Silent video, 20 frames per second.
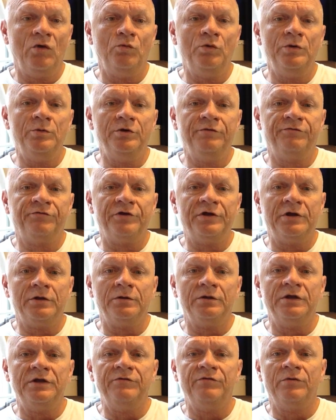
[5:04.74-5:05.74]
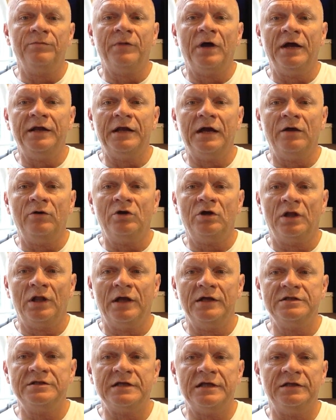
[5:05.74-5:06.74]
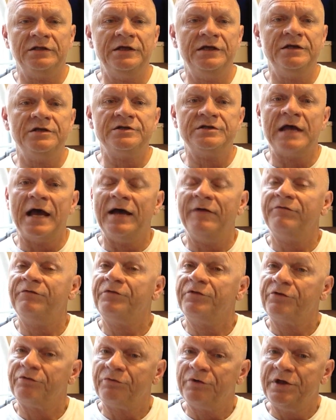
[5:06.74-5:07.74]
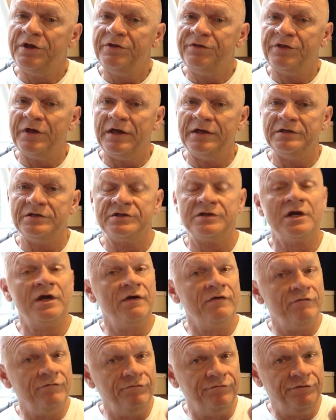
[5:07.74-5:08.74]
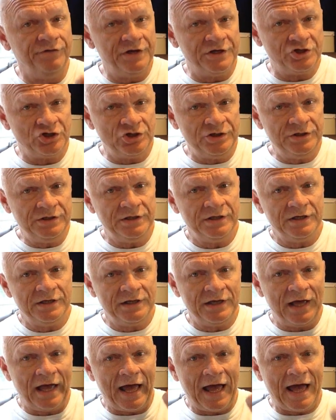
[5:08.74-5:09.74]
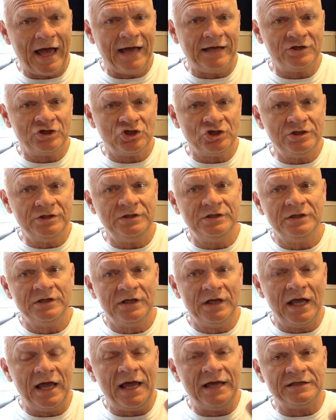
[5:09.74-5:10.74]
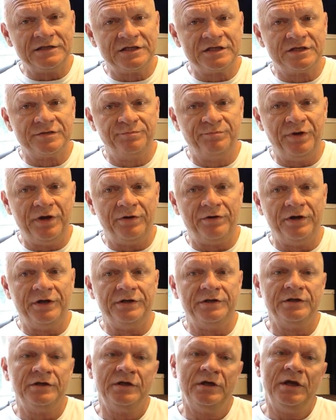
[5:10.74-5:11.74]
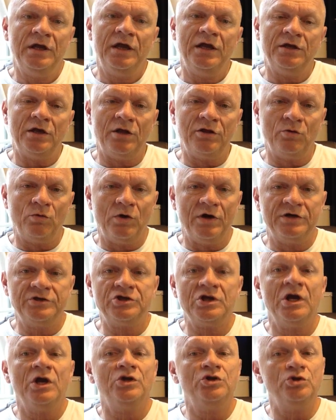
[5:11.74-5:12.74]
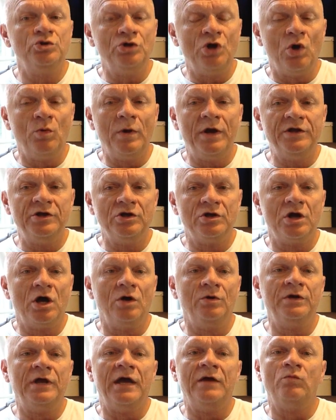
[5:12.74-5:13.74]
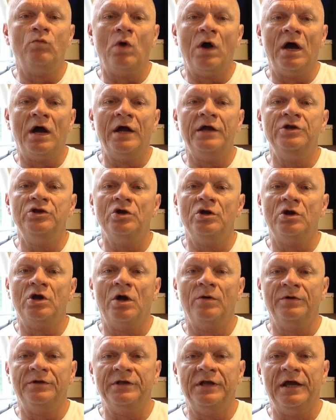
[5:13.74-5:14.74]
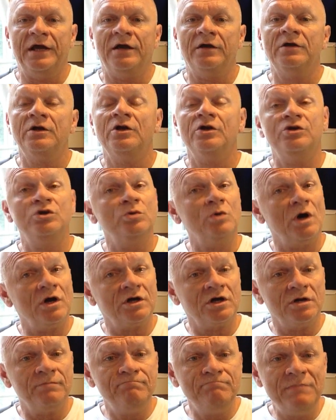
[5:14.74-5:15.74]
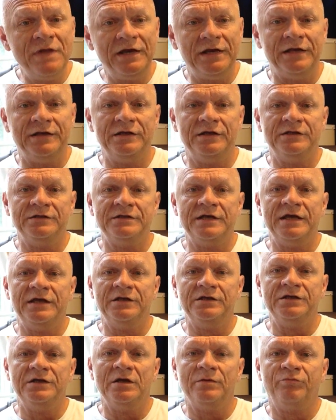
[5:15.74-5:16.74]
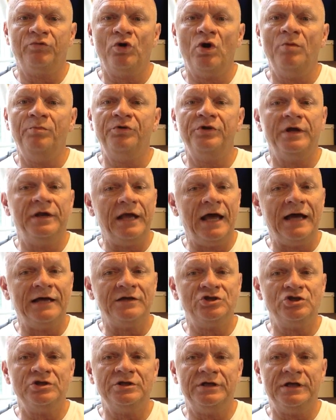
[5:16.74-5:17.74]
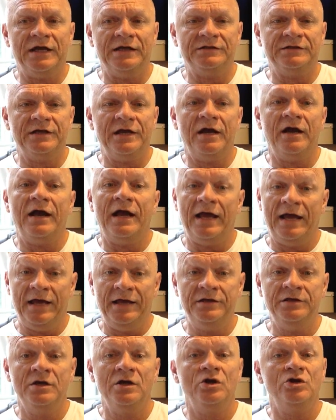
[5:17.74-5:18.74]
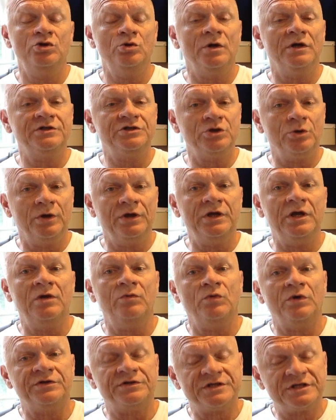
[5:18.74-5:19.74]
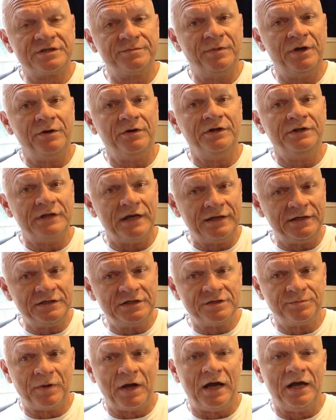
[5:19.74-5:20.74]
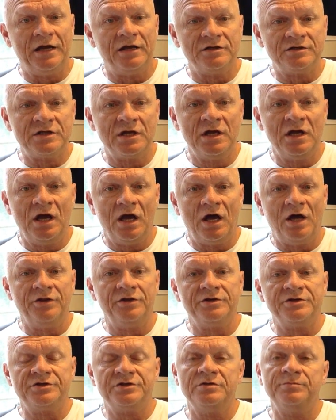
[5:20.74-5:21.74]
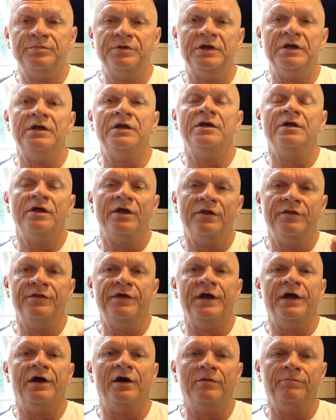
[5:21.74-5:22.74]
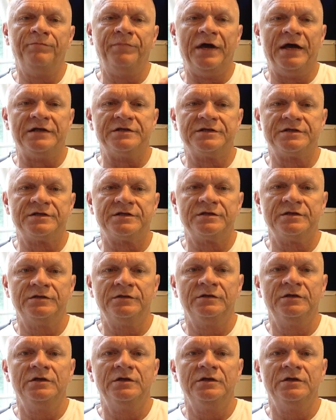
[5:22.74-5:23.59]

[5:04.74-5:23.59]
we would frequently remind our clients that leaders have three things: vision, action, and spirit. In other words, you know where you're going and why you're going there. You are committed and taking the appropriate action to get there, and you are doing it with spirit that inspires others to be their best.